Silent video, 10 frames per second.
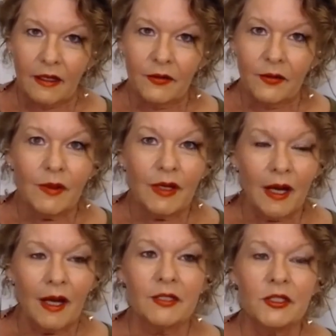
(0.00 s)
you
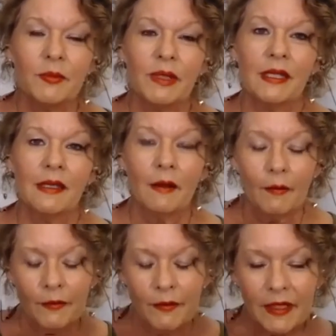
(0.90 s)
got to be
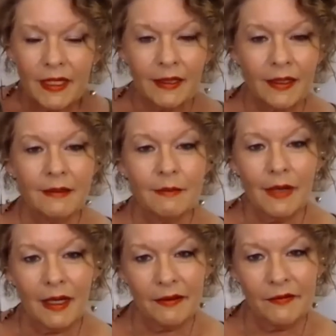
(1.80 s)
really
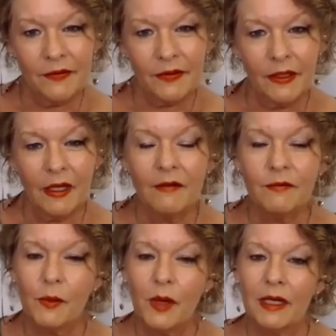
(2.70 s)
mindful
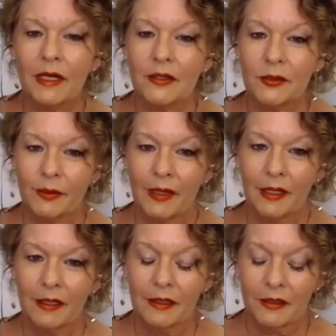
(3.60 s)
of what is
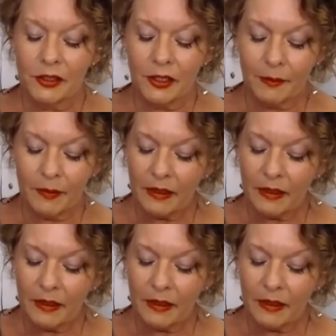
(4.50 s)
running the ship.